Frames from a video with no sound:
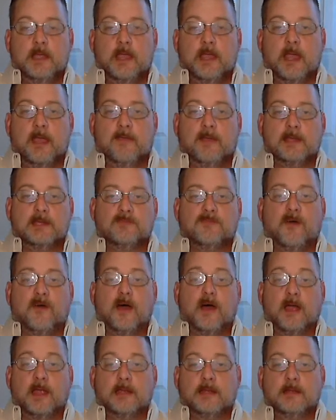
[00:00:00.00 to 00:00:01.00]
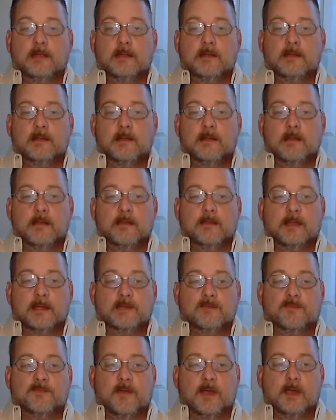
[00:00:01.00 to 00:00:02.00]
And that's fine.
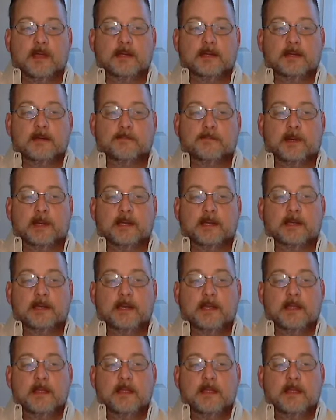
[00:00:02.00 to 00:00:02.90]
That's fine. But